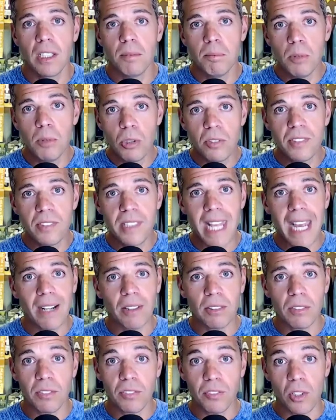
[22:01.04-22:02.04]
move
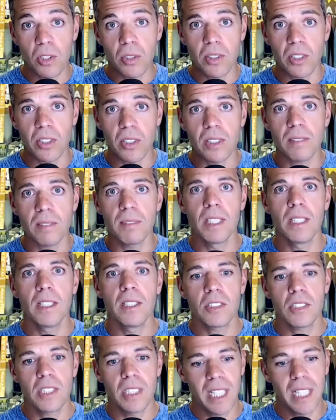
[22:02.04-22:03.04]
down further.
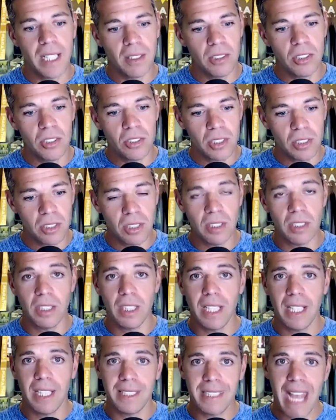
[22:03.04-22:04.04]
So now you're going to
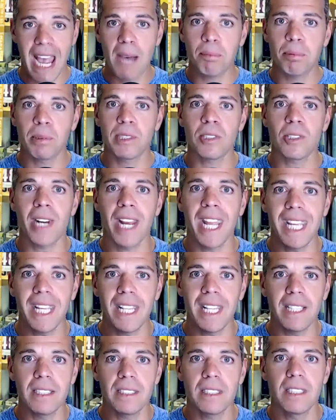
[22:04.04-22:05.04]
tap with your
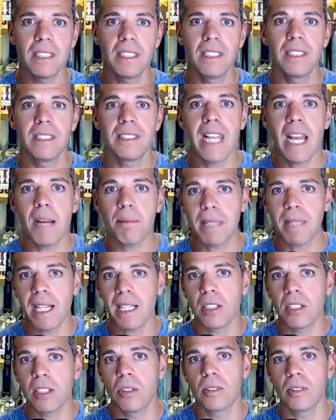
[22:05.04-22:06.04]
hand, tap
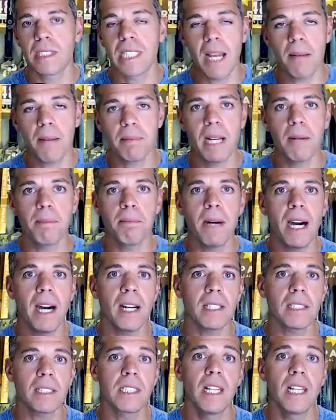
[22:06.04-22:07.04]
that cone, tap that
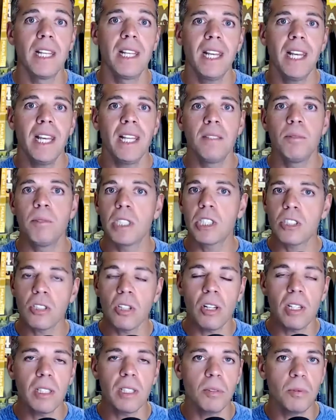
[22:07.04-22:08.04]
box. And we
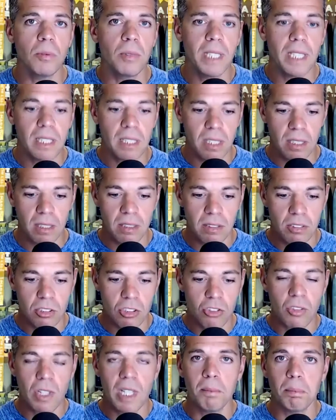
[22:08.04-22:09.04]
start with
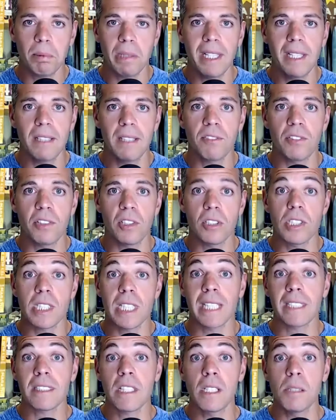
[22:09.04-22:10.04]
straight plane first.
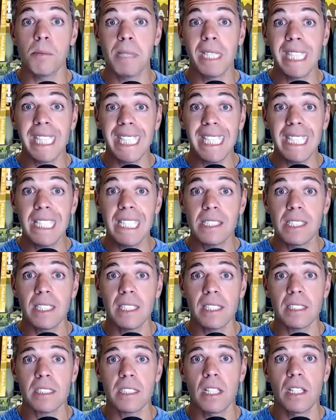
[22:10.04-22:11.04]
That's going to be the
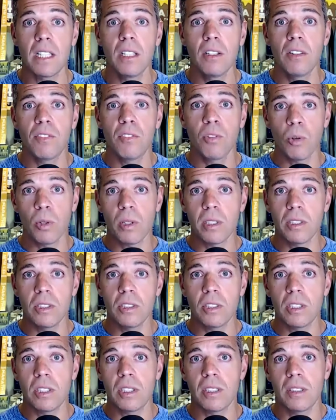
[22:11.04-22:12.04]
easiest for
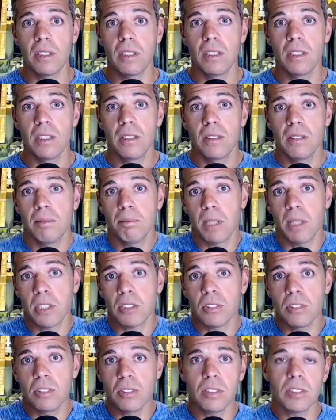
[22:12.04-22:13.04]
your
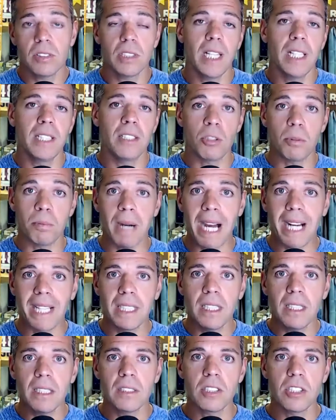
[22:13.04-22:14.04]
muscles and your
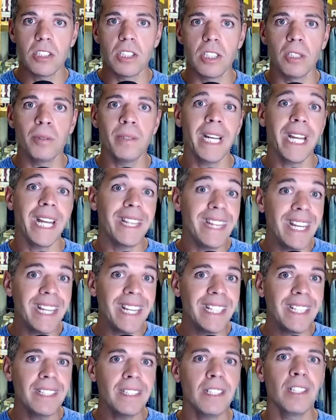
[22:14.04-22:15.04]
body to do. And
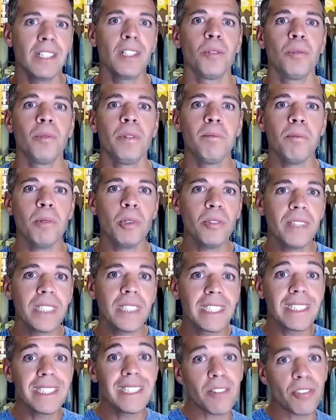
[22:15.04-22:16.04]
then we move
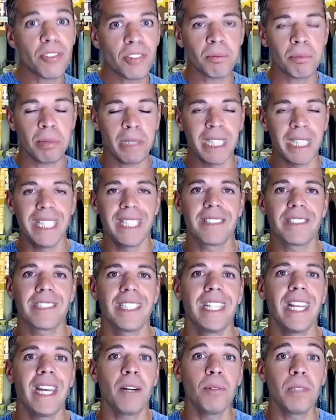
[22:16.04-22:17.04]
into different planes.
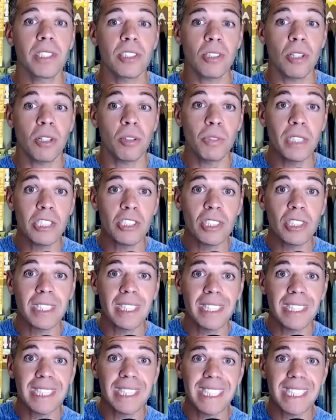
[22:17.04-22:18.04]
So now we start reaching
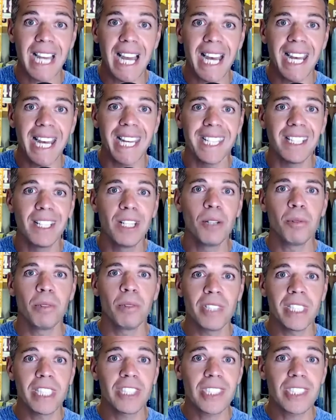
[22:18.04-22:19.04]
to the side. We
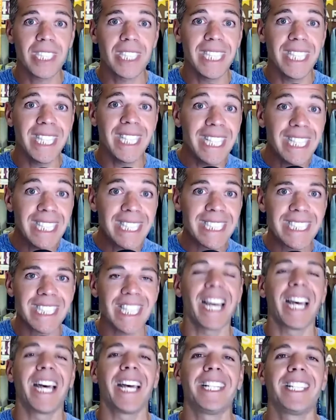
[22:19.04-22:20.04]
reach to the
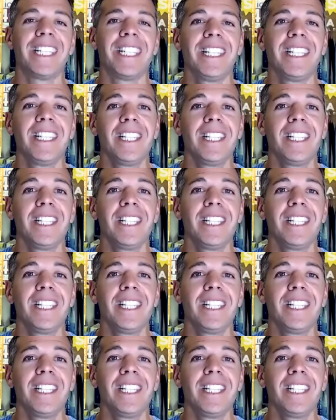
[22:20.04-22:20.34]
inside.